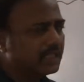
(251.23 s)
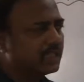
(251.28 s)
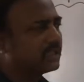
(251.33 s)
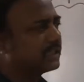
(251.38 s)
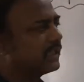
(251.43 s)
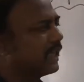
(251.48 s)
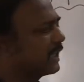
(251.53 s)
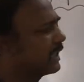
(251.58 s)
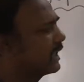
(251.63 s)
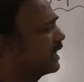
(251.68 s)

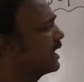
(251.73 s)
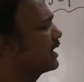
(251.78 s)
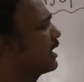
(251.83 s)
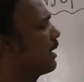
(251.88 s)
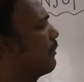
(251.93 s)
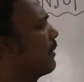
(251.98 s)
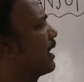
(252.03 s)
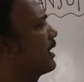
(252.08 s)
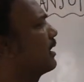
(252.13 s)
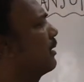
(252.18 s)
That is
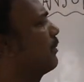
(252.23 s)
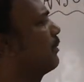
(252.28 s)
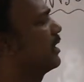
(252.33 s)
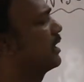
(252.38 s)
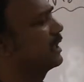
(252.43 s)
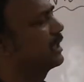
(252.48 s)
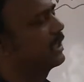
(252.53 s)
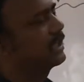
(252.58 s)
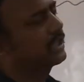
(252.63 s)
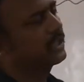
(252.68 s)
the
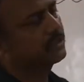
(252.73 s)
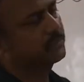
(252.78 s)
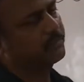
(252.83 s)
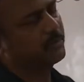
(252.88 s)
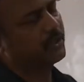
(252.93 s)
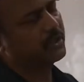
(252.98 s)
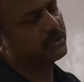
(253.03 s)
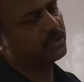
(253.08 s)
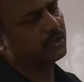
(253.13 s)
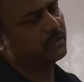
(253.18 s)
mathematical
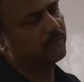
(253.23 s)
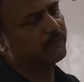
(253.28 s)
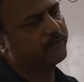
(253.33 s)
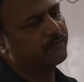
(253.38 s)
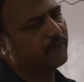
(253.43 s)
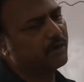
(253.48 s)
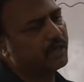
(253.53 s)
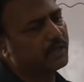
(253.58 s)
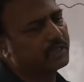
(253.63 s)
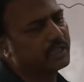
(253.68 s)
expression of
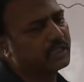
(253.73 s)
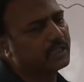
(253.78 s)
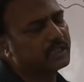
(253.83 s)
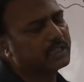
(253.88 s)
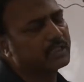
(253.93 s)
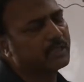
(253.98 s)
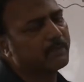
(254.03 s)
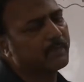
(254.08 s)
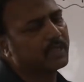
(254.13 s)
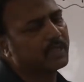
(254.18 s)
what? That is
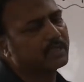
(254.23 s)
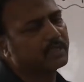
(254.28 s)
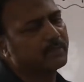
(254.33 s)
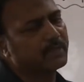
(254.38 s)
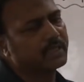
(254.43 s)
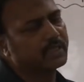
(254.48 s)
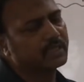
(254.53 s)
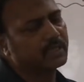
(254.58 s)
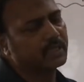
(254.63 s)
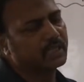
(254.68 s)
the
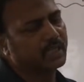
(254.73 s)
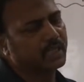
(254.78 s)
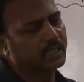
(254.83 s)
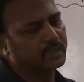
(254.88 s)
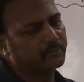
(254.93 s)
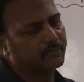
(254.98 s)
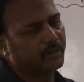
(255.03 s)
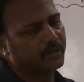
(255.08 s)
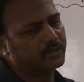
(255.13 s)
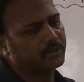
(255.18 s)
mathematical
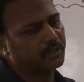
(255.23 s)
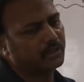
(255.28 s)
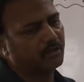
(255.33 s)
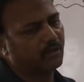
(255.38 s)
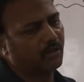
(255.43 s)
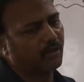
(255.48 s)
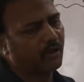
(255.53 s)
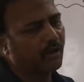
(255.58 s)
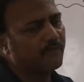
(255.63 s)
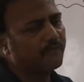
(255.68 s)
expression
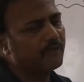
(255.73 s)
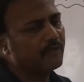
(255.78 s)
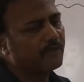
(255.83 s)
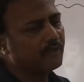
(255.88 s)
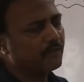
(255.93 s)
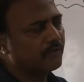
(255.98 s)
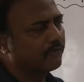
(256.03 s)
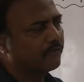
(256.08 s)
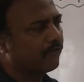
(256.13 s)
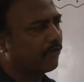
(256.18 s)
of
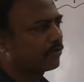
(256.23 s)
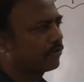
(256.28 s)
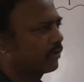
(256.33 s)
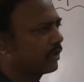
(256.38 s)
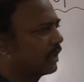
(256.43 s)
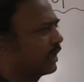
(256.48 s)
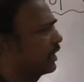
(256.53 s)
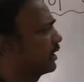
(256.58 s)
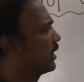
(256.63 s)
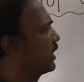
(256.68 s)

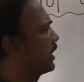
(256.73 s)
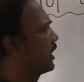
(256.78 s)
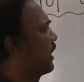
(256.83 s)
photoelectric